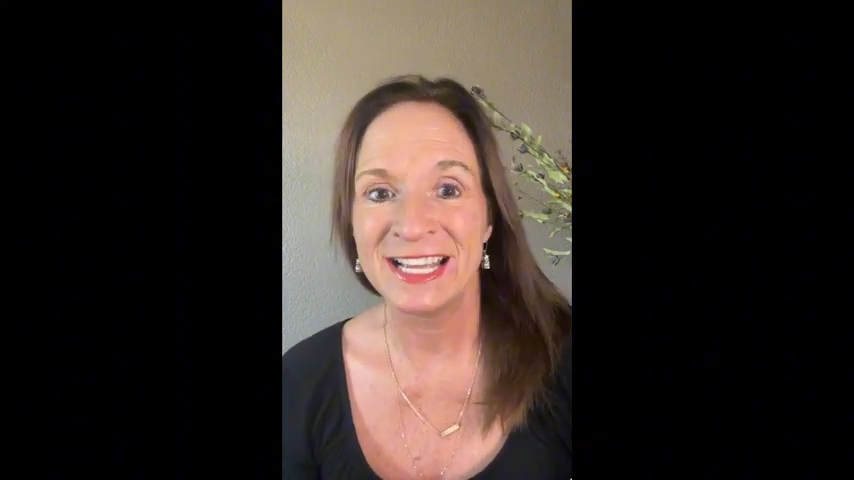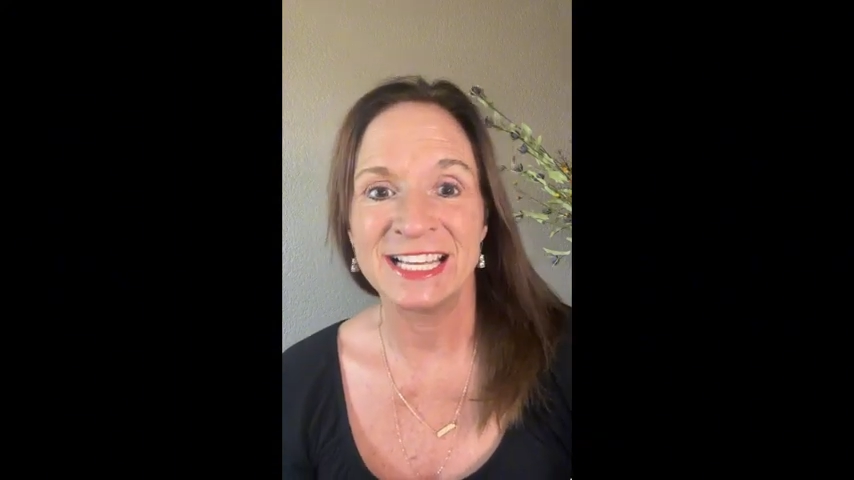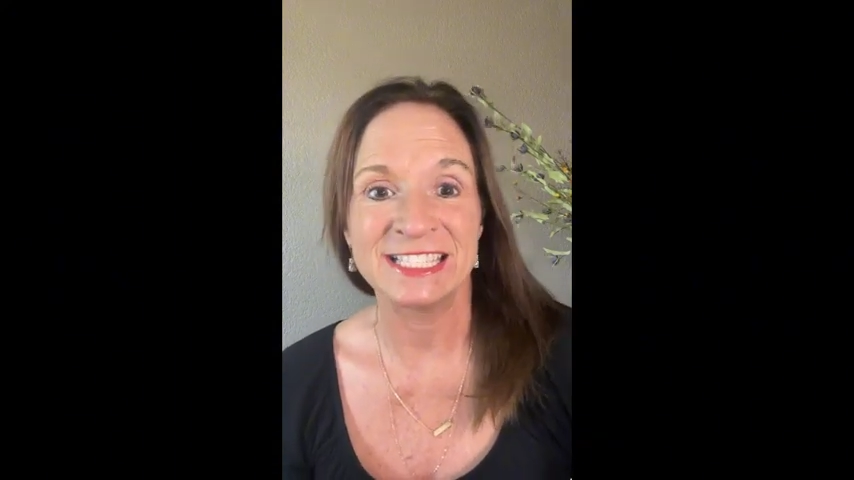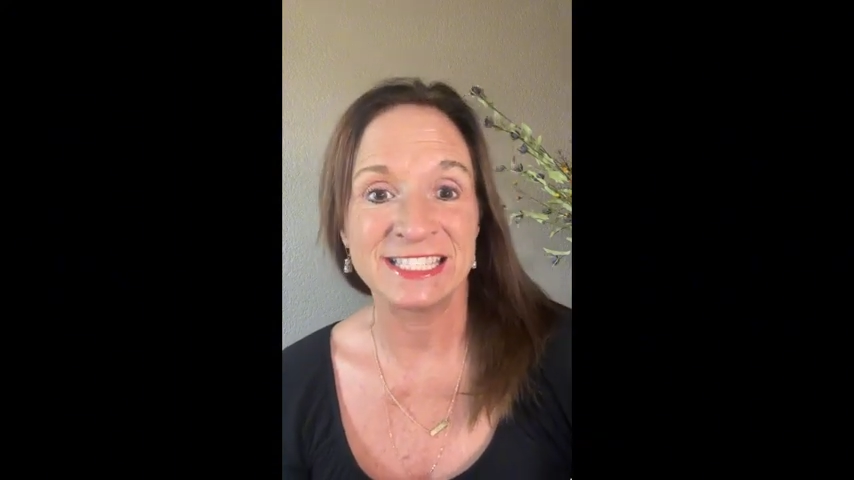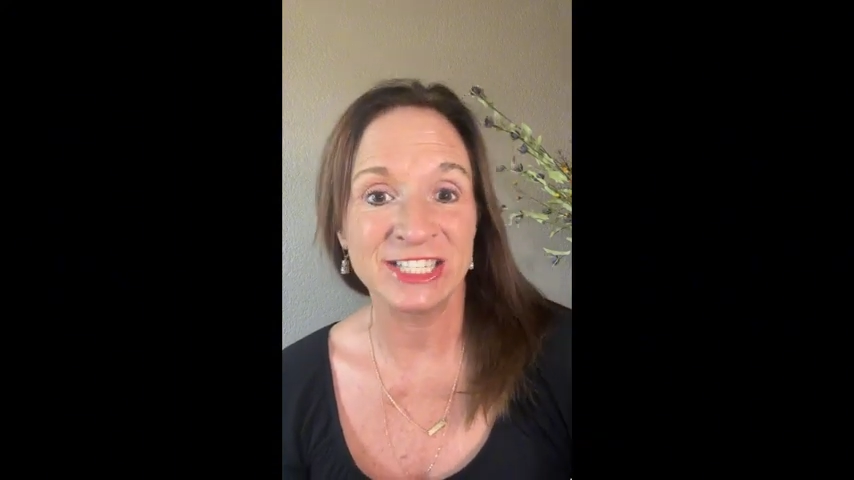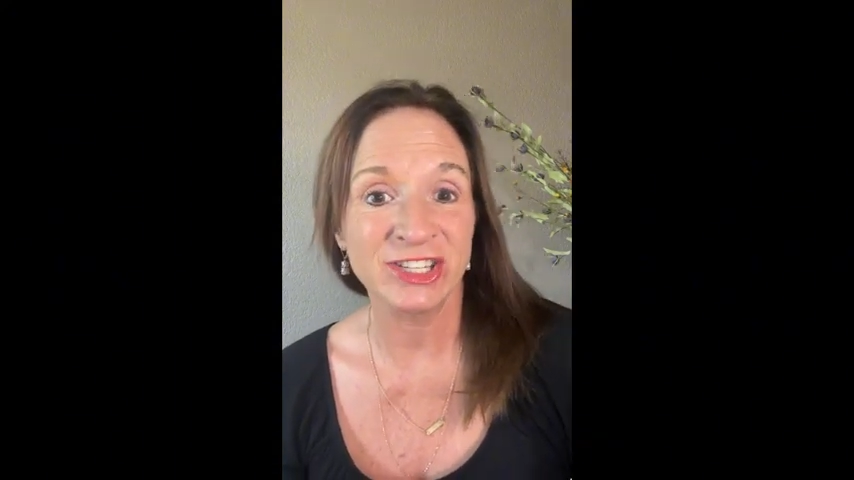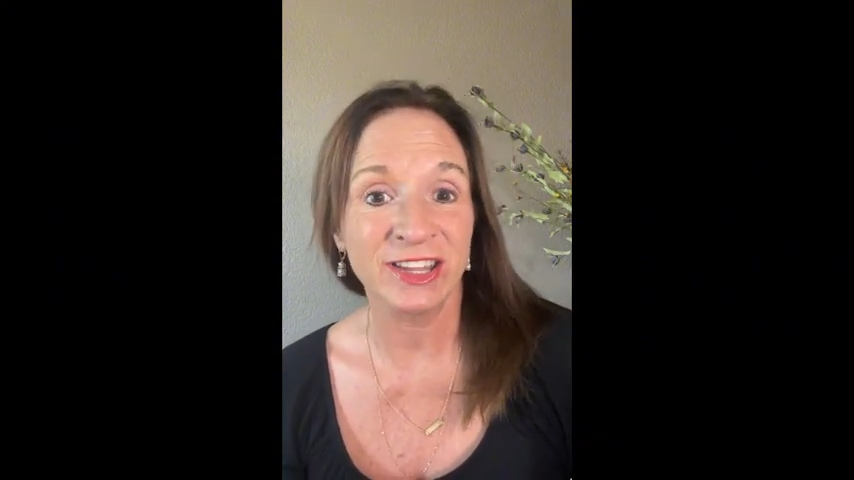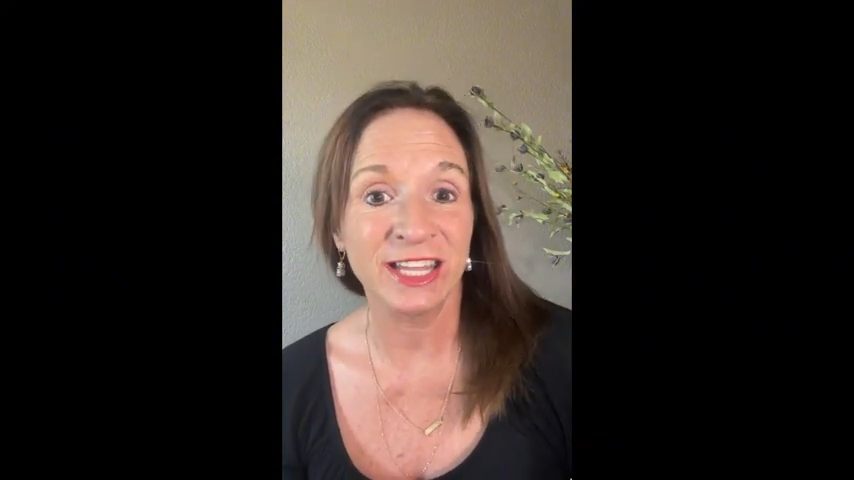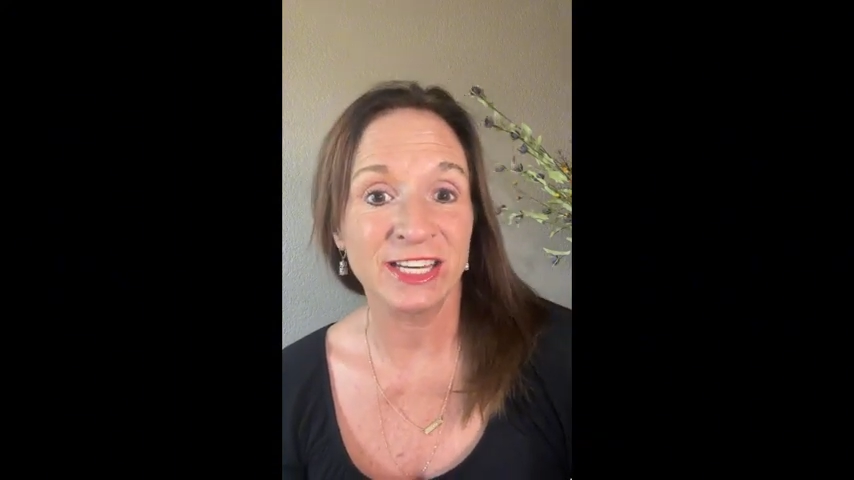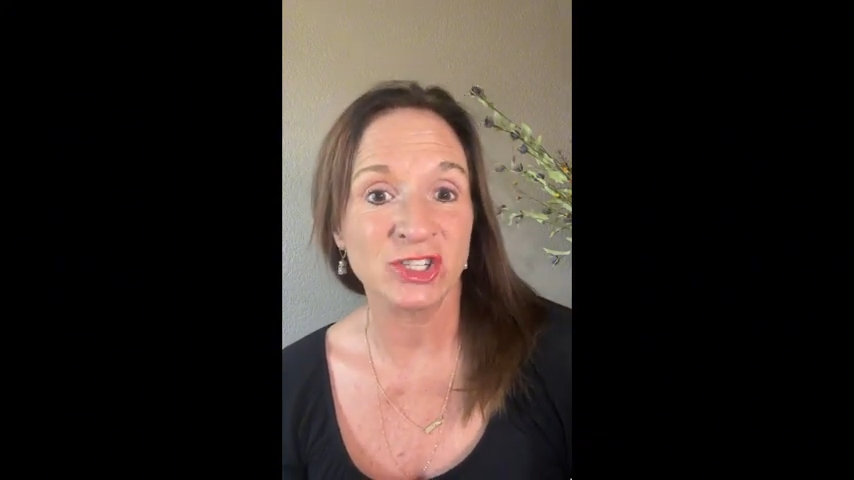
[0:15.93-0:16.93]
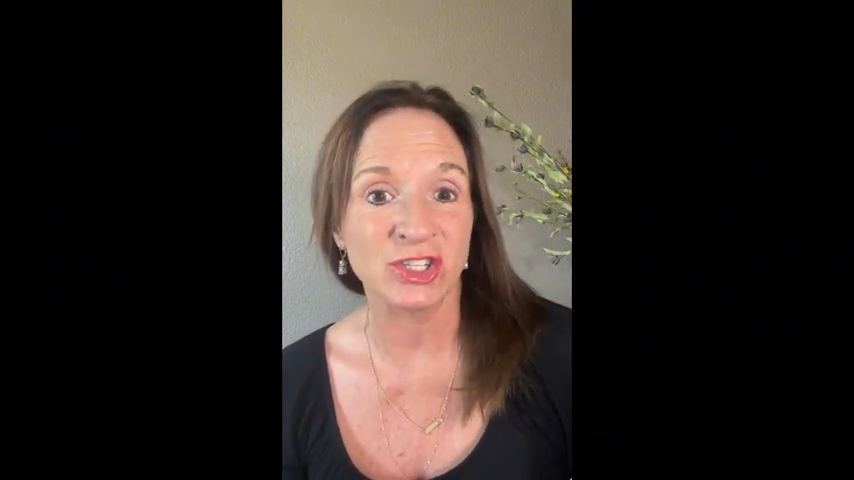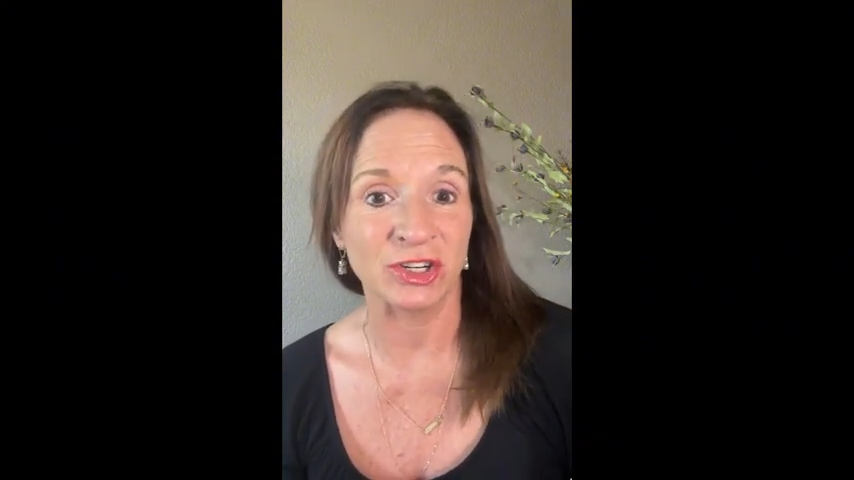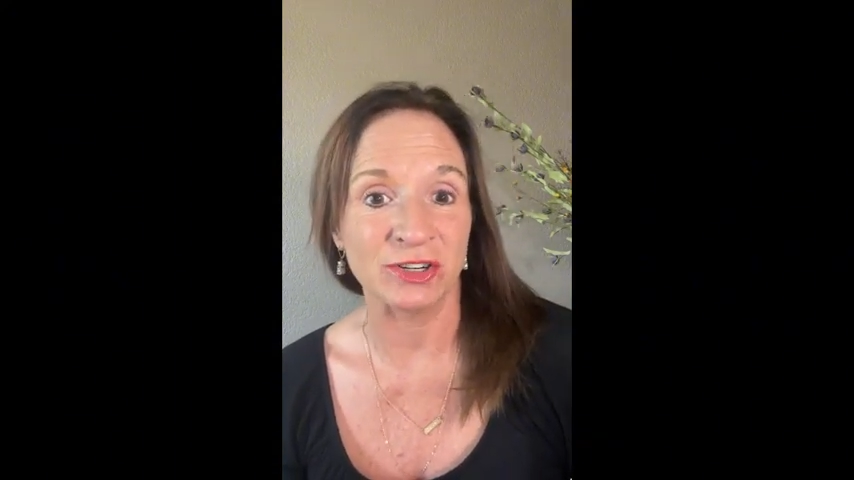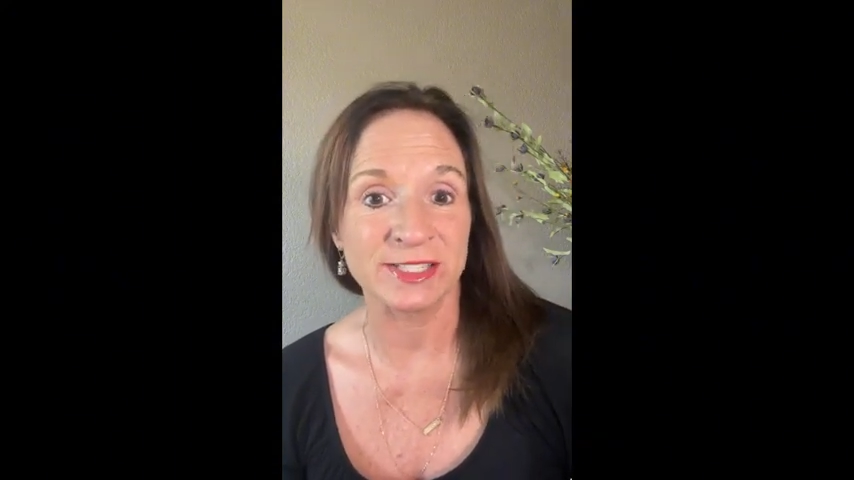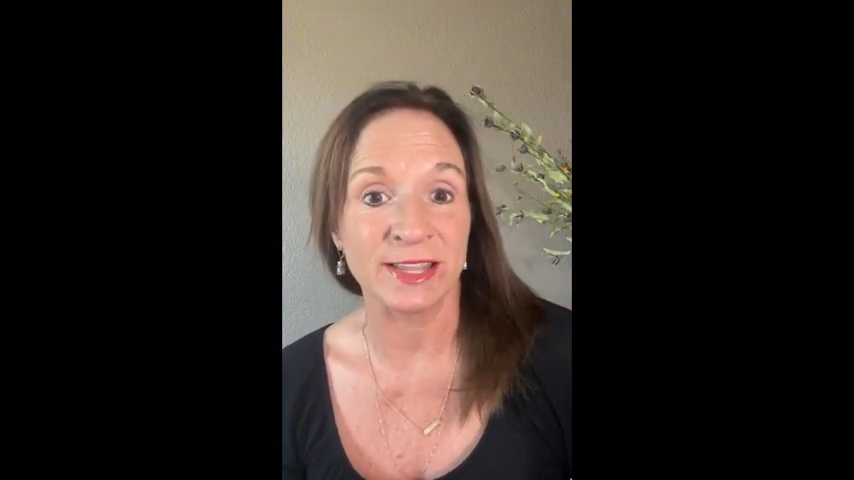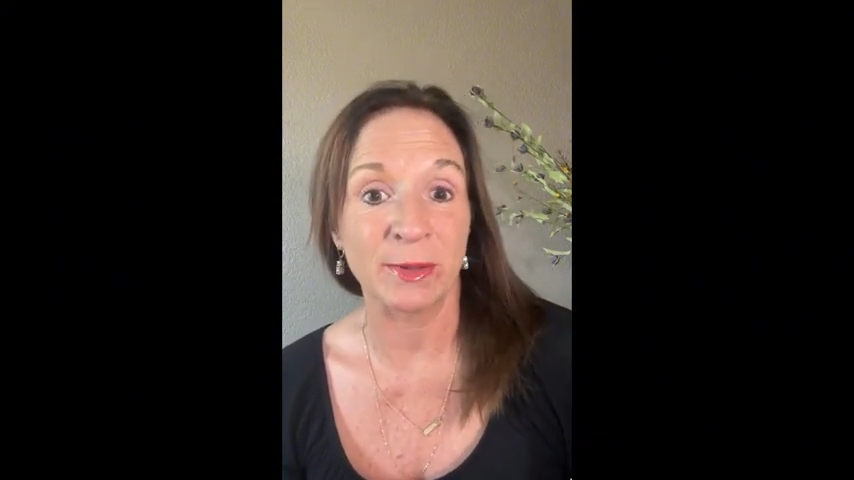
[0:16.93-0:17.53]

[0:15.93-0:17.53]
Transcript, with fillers: Essentially, it ensures that